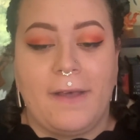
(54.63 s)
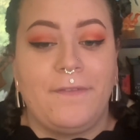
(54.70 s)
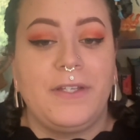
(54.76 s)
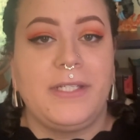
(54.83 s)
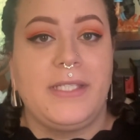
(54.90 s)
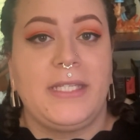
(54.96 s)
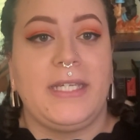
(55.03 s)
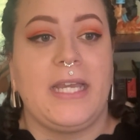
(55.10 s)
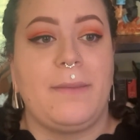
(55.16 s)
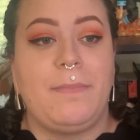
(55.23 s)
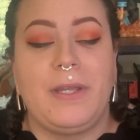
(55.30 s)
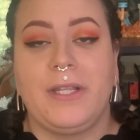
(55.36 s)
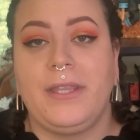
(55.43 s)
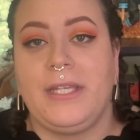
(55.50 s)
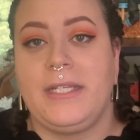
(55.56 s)
Obviously, I
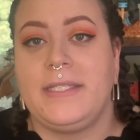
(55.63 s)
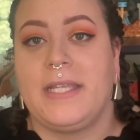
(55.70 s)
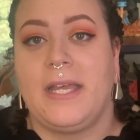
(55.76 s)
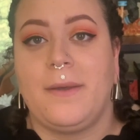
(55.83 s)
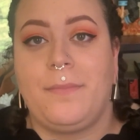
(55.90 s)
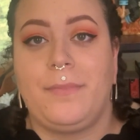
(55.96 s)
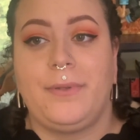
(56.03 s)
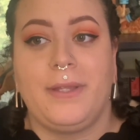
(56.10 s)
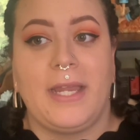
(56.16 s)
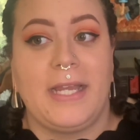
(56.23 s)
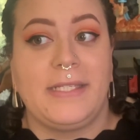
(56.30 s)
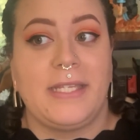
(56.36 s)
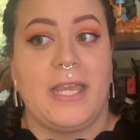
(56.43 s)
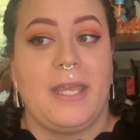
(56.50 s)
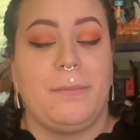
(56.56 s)
pick things up
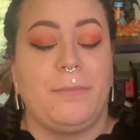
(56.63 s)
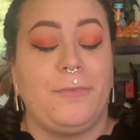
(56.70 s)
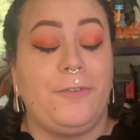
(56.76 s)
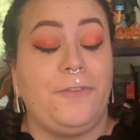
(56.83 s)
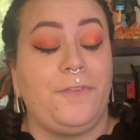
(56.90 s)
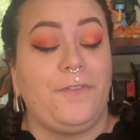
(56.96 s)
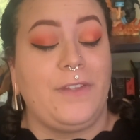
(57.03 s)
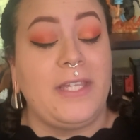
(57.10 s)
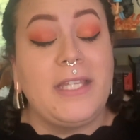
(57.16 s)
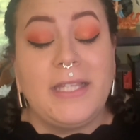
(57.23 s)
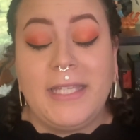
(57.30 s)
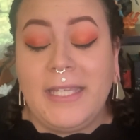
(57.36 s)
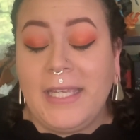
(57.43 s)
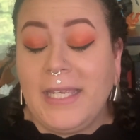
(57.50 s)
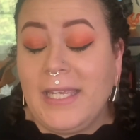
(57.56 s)
as I'm
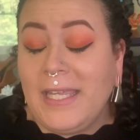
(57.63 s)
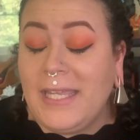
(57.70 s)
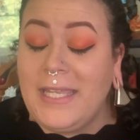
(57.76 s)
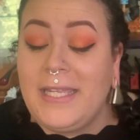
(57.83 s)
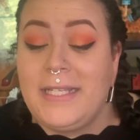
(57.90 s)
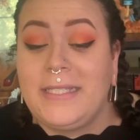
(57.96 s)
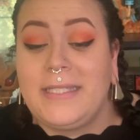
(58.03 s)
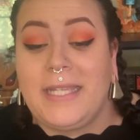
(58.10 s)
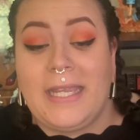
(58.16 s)
feeling it.